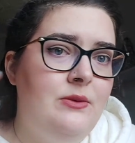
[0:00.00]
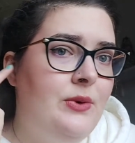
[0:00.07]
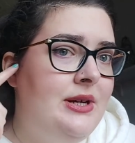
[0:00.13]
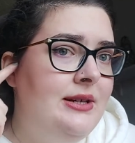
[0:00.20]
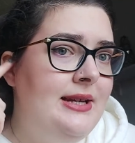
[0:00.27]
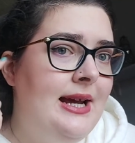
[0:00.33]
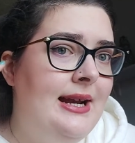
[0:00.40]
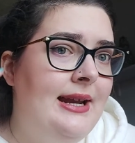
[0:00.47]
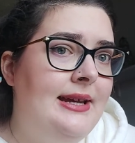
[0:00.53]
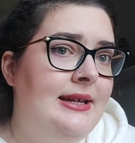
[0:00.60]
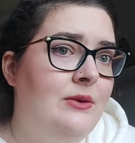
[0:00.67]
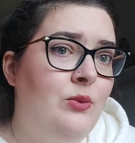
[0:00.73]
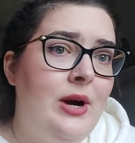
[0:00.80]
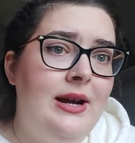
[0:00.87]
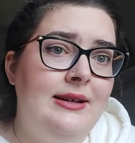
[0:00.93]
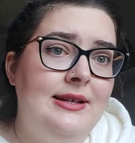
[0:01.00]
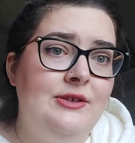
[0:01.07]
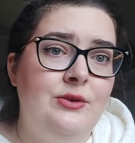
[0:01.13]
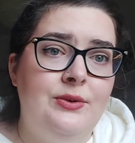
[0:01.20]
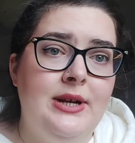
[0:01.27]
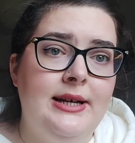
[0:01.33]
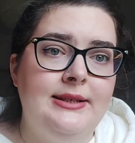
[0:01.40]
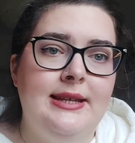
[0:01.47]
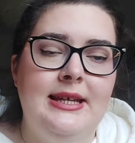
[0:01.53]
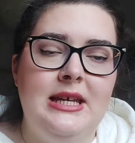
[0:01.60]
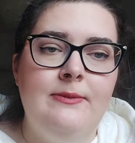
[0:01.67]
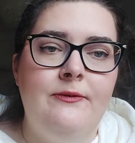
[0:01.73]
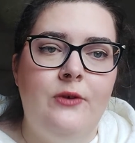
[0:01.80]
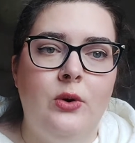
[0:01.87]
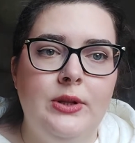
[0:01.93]
whether they're like wireless or not, they keep
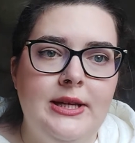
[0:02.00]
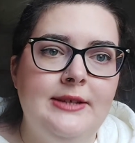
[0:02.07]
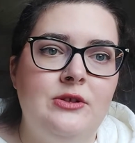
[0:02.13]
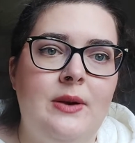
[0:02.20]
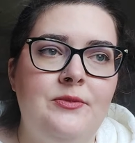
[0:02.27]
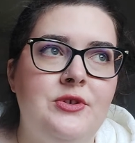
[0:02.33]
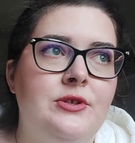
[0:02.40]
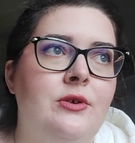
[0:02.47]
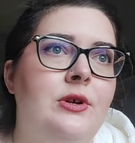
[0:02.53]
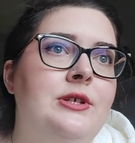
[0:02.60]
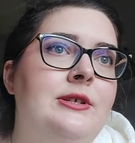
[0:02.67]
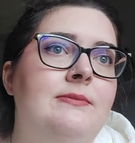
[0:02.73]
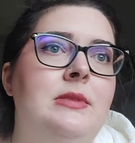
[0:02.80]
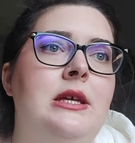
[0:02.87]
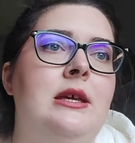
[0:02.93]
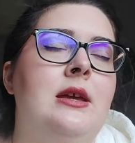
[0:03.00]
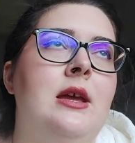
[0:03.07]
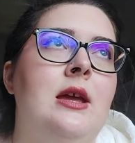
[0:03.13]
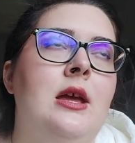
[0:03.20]
falling, so I'm just going to be